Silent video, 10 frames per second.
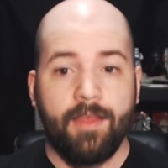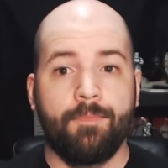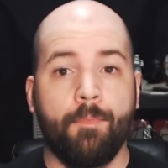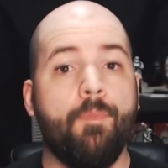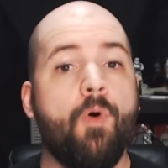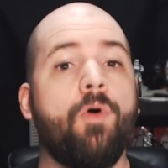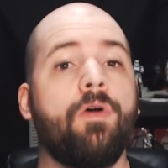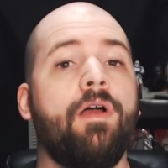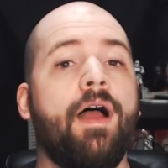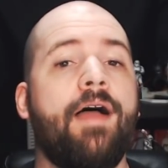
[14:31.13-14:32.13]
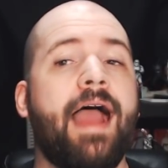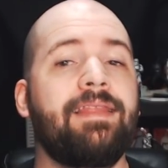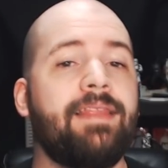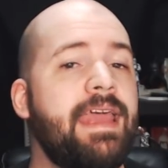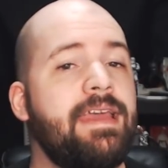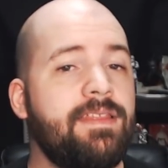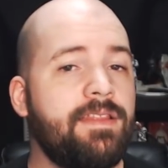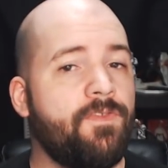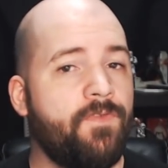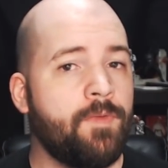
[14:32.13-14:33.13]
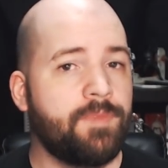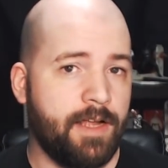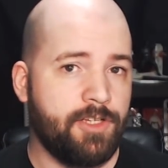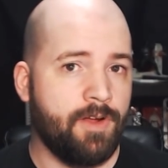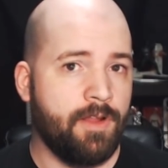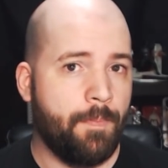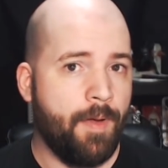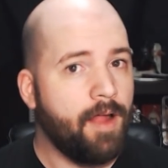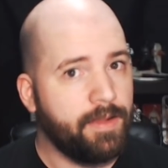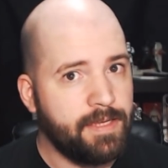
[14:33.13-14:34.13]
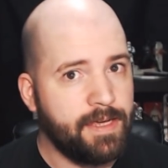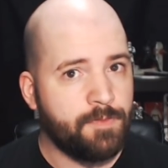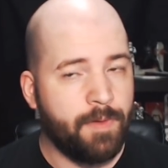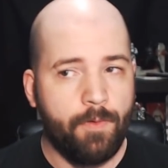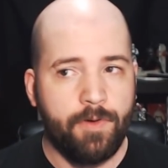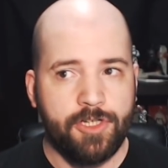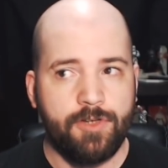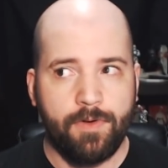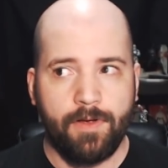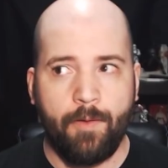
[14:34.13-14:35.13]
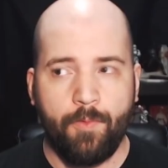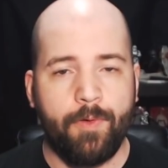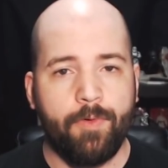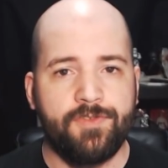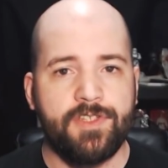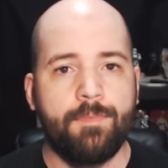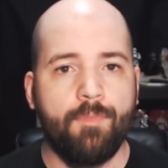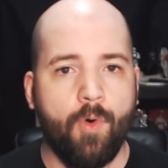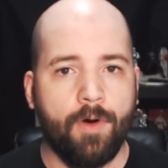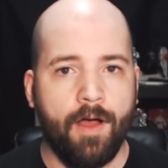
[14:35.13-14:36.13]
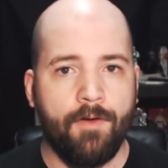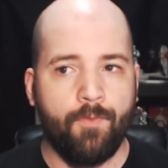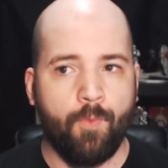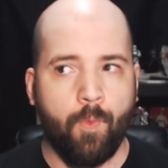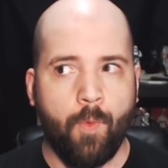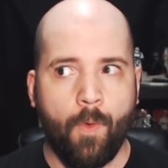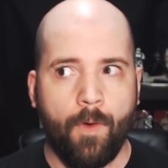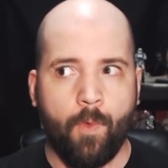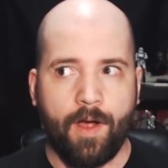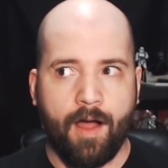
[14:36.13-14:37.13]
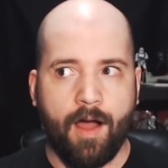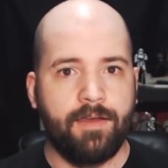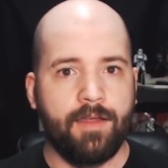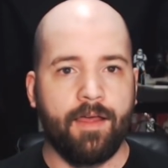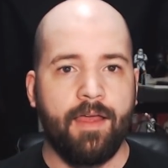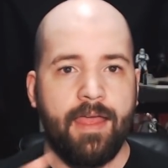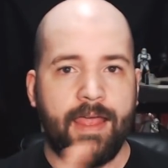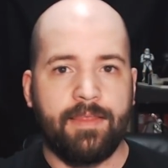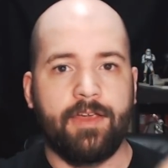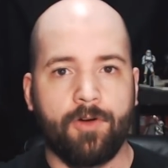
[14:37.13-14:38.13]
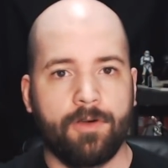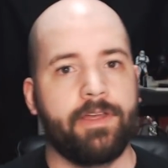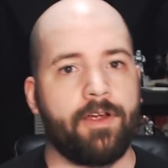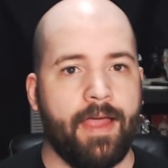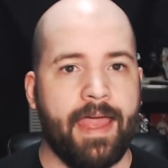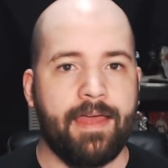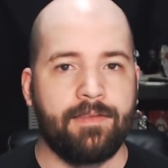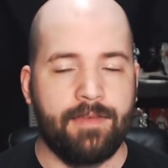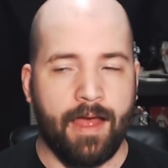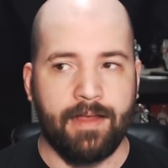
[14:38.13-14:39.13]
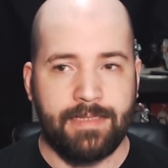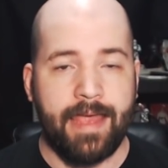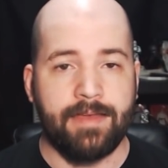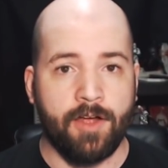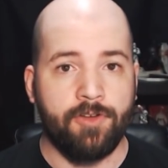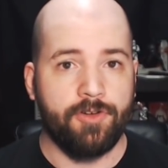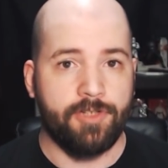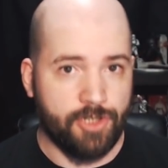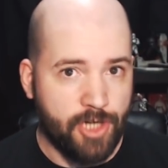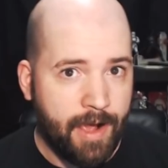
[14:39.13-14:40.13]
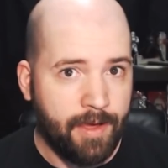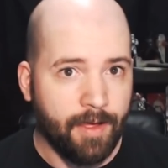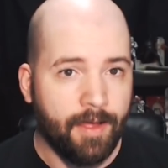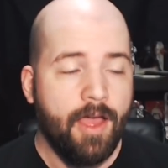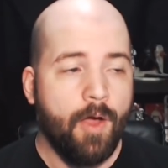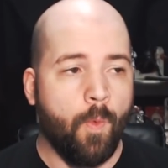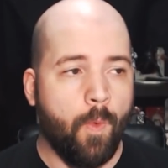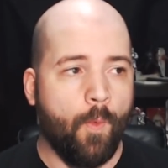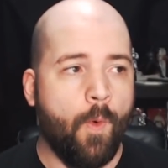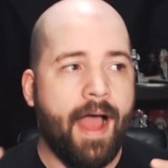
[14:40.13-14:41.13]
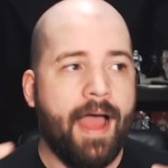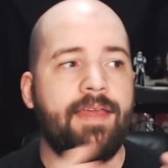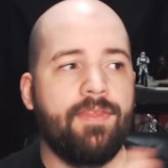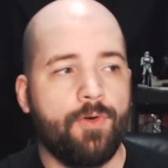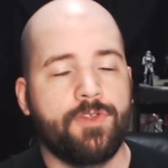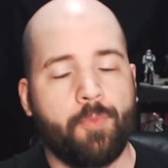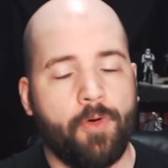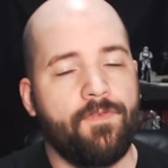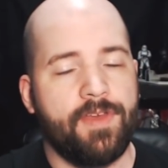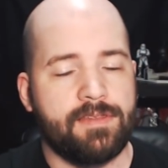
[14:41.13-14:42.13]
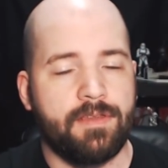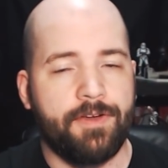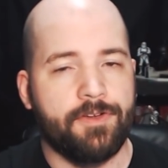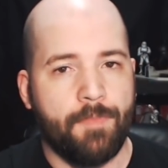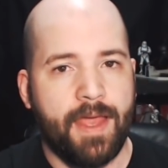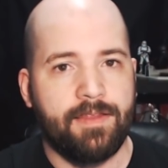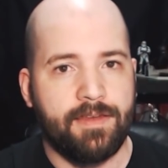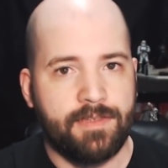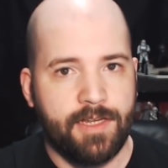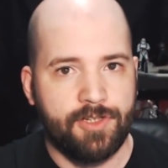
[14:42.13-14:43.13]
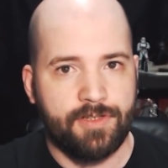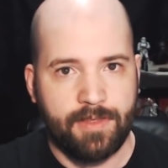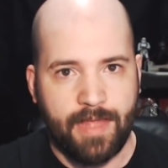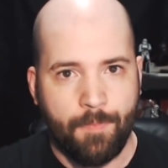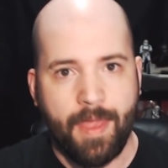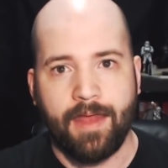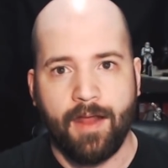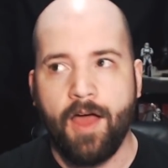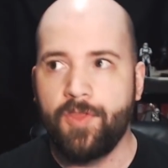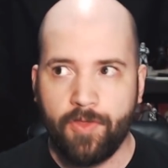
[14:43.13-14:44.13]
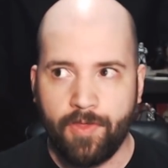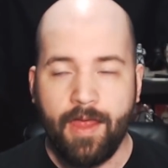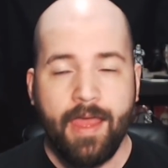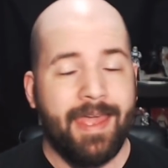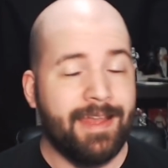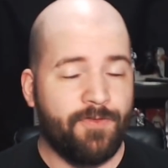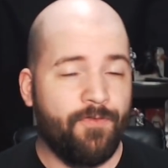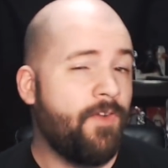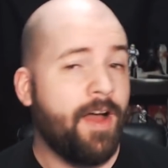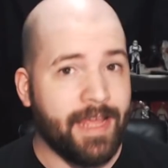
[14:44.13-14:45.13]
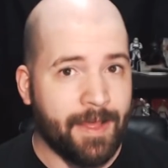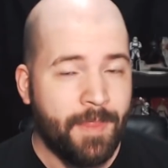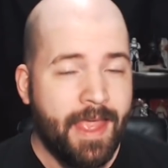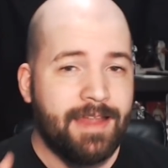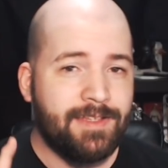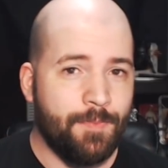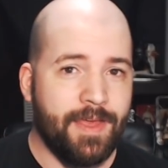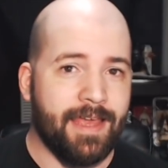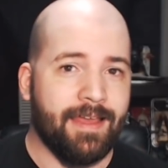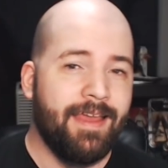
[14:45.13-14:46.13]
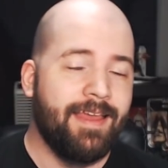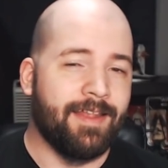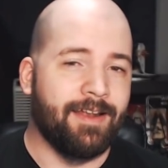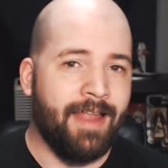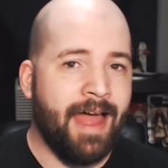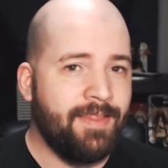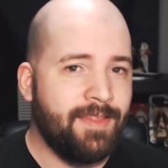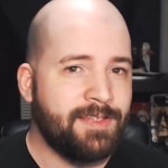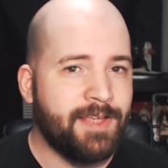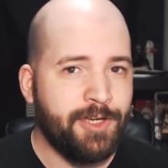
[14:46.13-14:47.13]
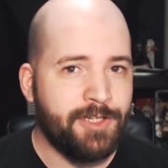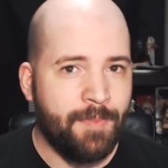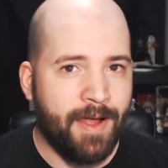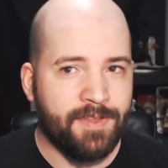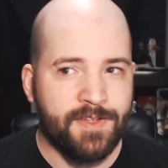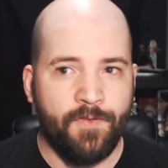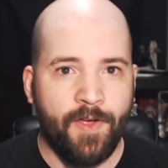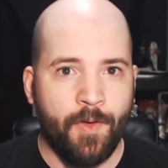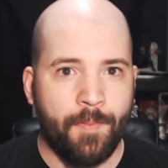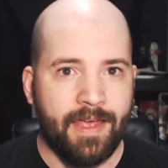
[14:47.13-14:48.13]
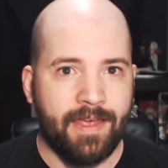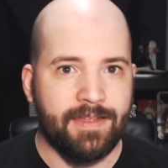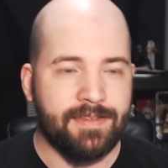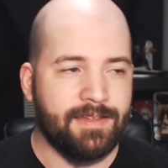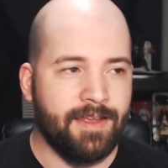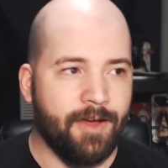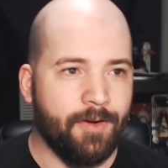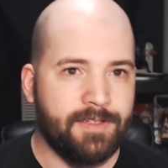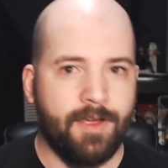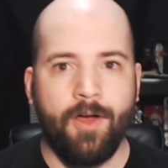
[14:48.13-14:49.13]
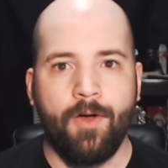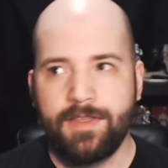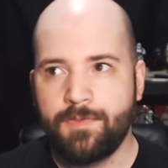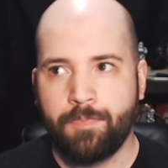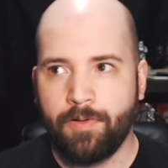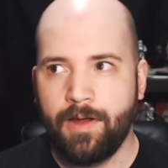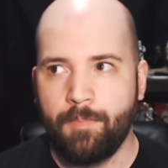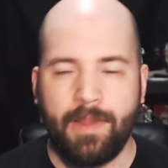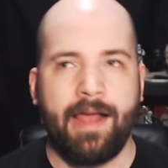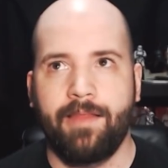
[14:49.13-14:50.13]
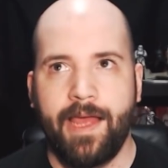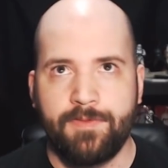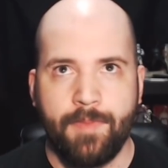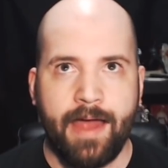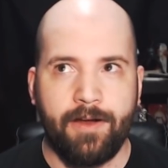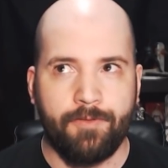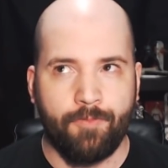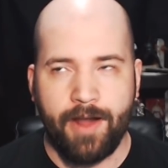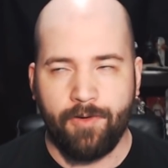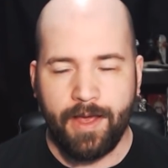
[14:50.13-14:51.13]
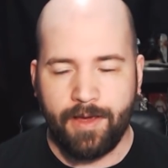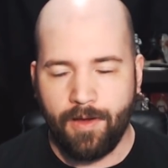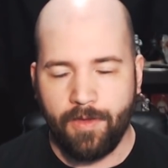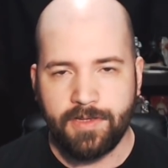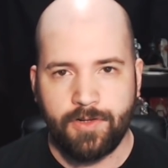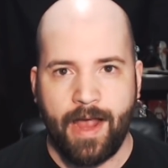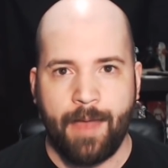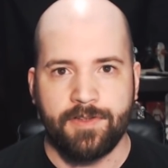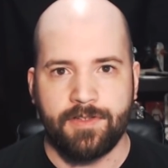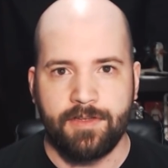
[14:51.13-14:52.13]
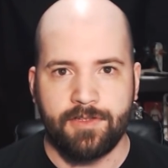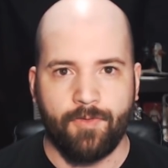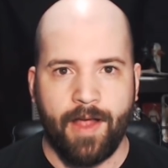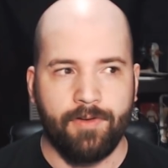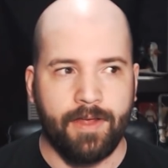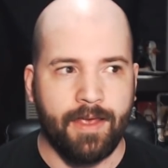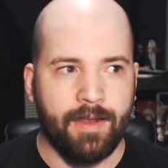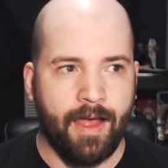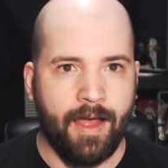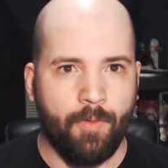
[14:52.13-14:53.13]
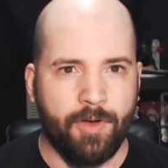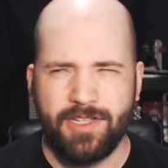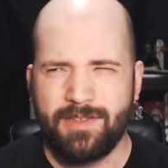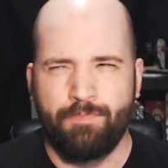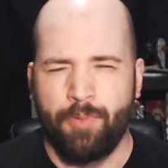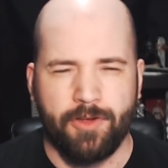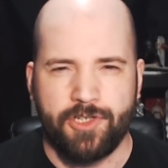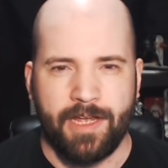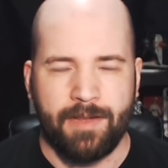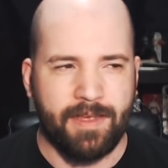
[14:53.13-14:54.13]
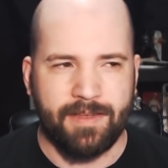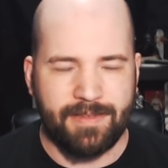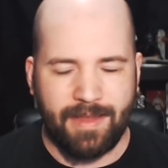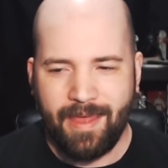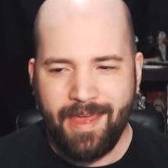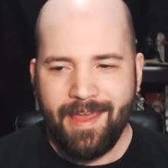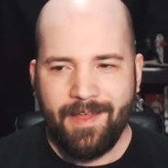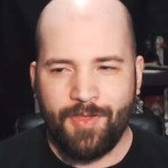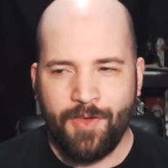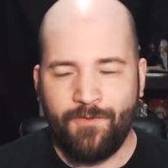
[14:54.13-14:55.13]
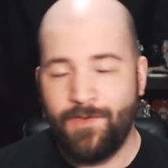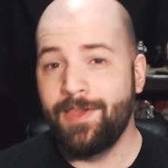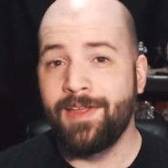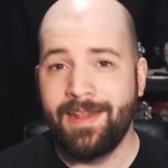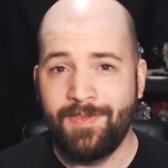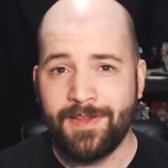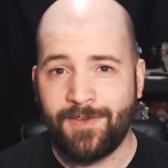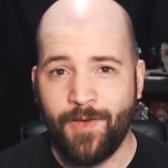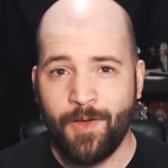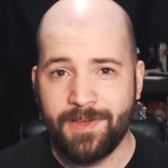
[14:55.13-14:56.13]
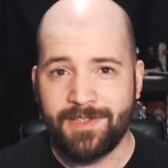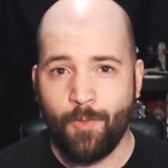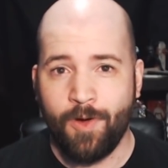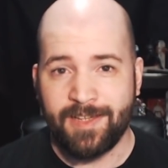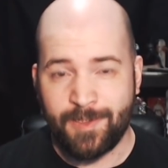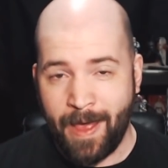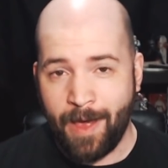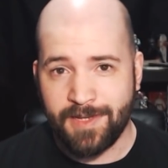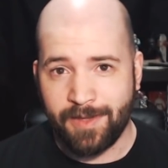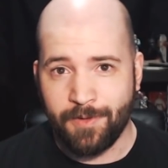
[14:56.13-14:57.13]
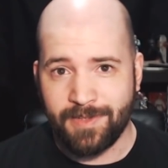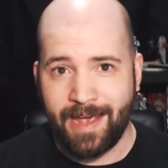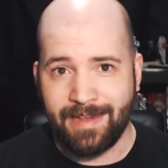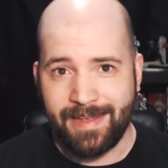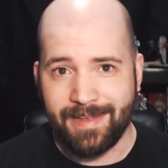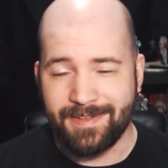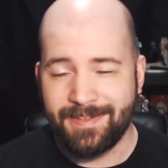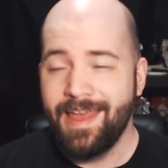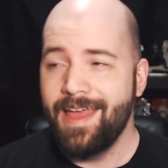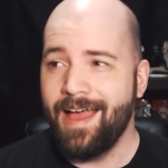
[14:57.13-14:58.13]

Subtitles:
More, I like that the film touched on the politics, but I wish we would have seen more of Wakanda in the earlier days under T'Chaka. Why those previous leaders made the decisions that they made. Other than, it's funny to me that a lot of the discussion about this film is, it's Black Lives Matter rhetoric and all this crap is surrounding it, which is bullshit, because the villain in this film is the one espousing those ideas.